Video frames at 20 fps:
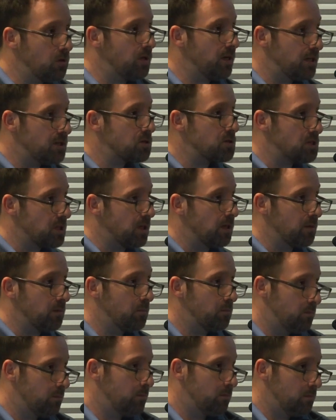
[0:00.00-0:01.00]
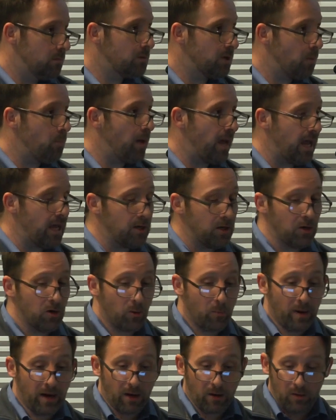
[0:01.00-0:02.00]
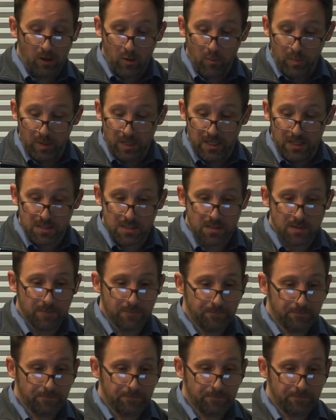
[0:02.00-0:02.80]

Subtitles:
an interesting companion or parallel piece.